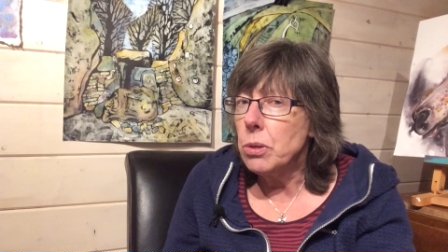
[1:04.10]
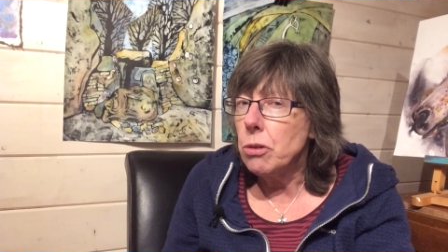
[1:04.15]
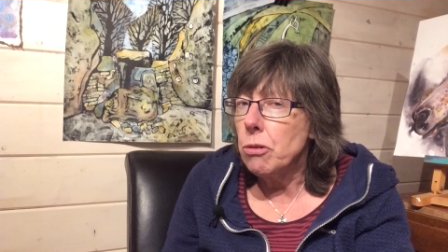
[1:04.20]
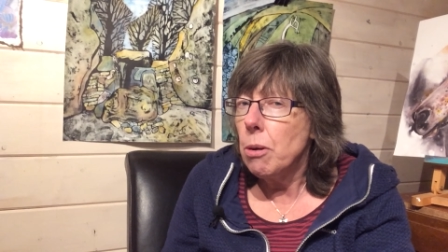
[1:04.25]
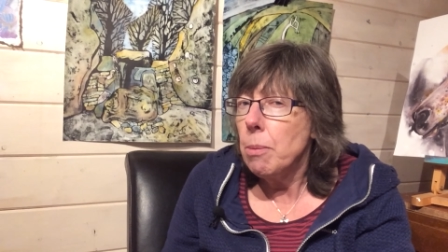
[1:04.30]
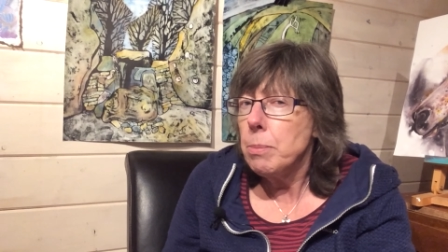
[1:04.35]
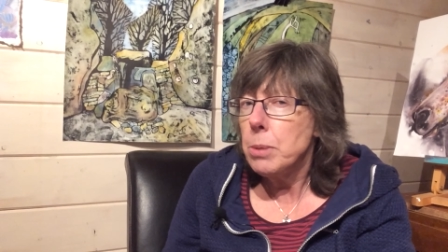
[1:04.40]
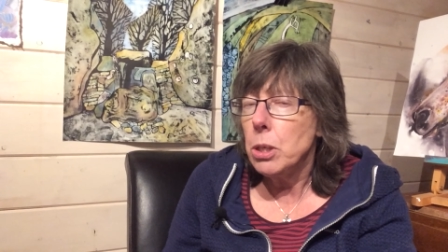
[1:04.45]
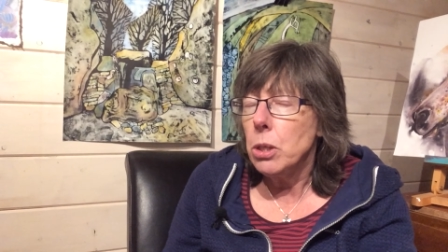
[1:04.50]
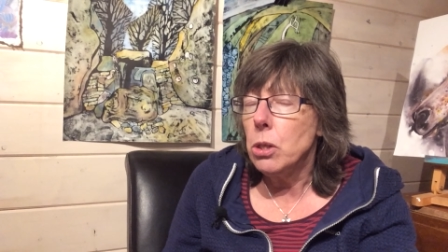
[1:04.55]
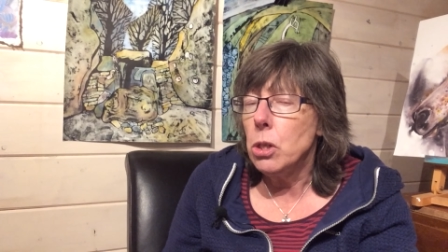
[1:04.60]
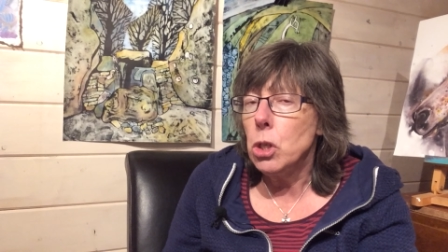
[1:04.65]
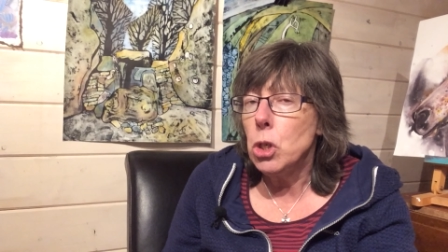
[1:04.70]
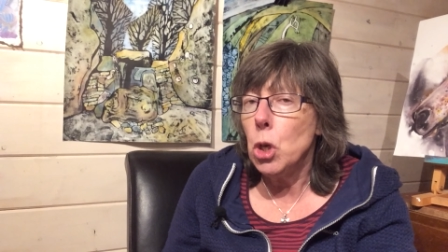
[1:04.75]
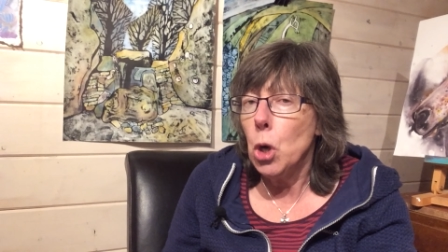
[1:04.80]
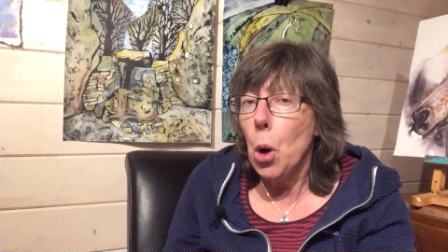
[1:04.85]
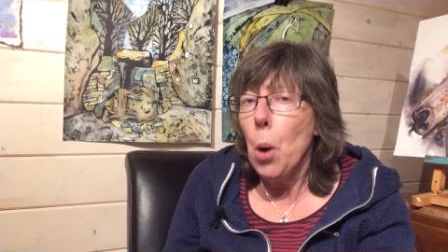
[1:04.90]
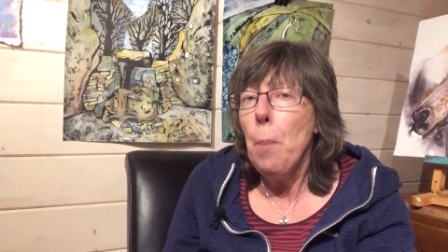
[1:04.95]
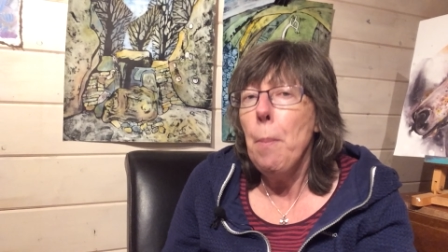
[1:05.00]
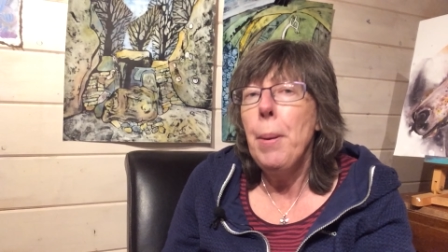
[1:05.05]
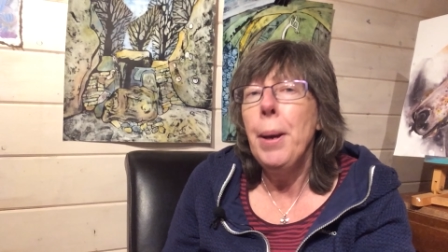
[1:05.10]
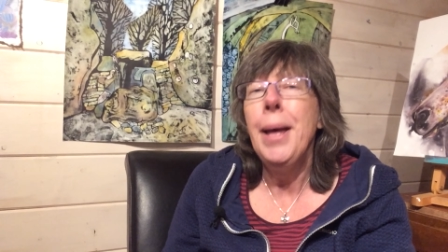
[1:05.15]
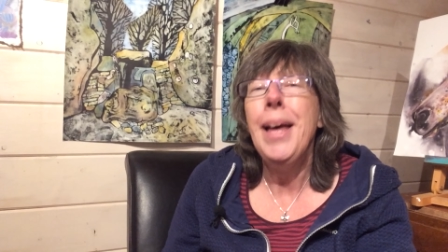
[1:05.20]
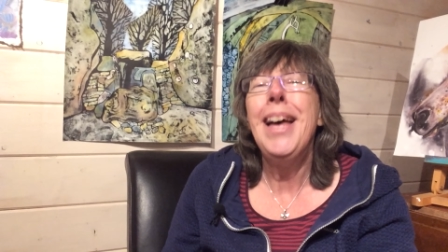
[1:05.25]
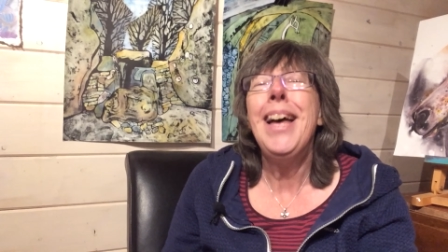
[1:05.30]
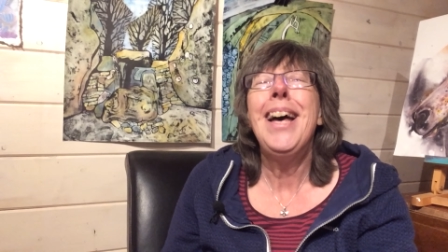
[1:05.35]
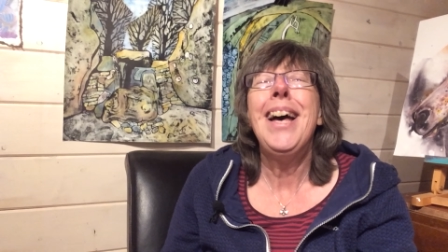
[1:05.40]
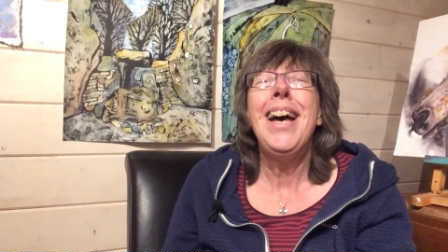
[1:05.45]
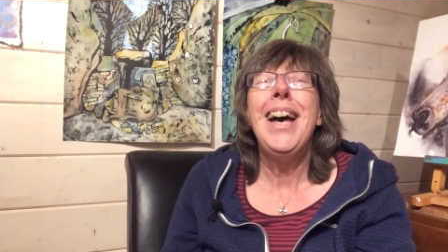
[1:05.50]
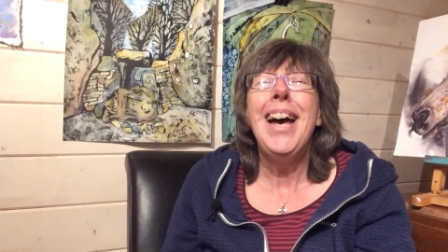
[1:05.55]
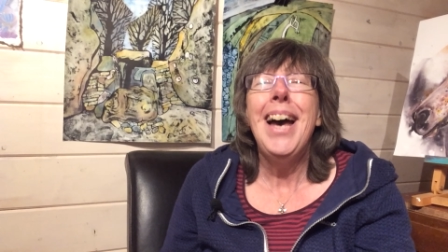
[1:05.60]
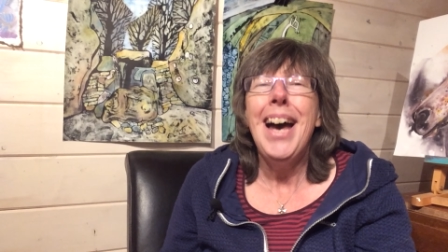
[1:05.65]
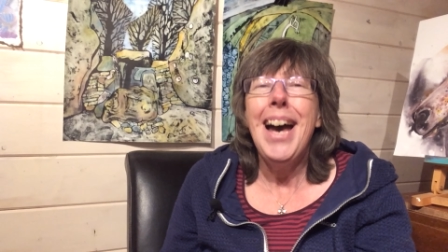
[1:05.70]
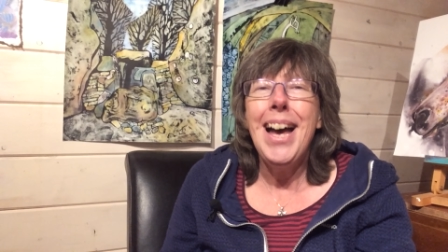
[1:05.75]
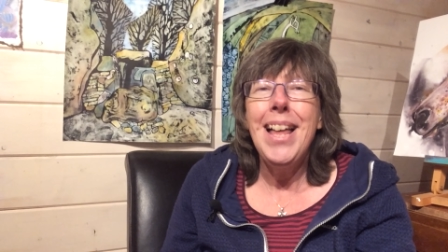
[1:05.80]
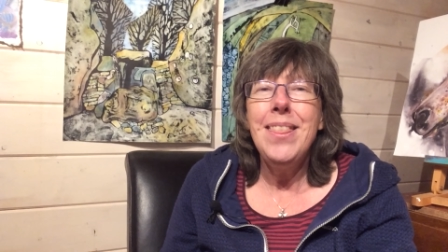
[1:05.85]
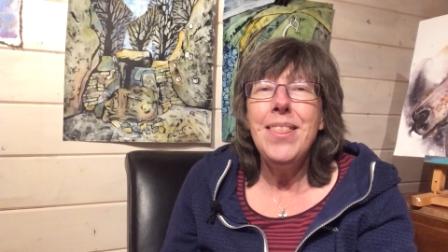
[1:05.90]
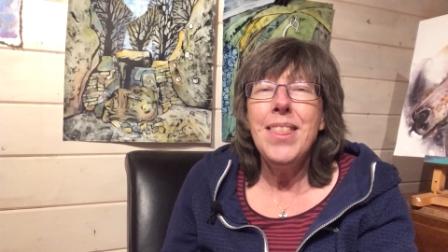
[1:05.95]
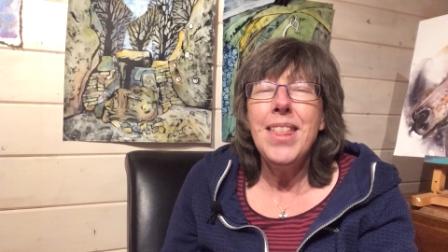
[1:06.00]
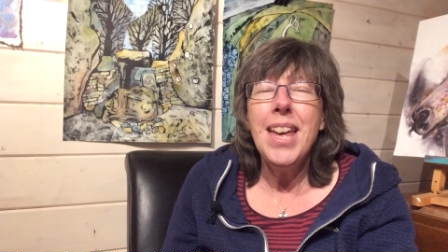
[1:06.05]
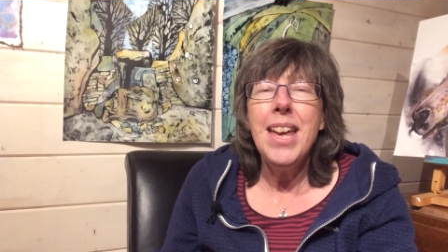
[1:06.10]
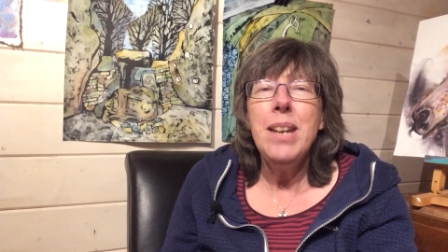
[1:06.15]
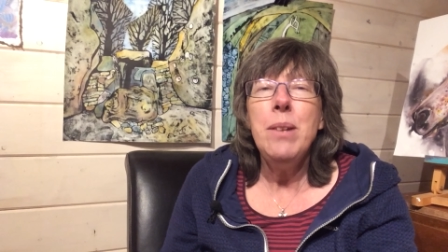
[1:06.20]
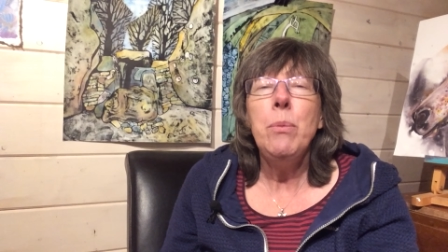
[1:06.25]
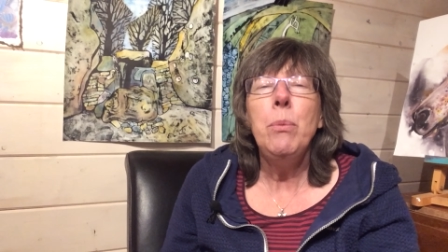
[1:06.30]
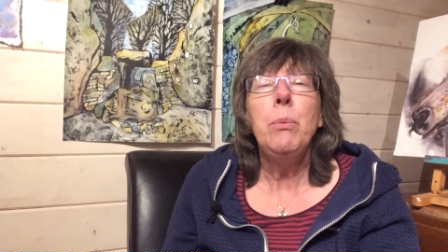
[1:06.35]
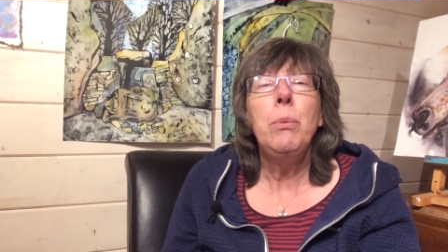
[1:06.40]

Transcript: are up to the job, and then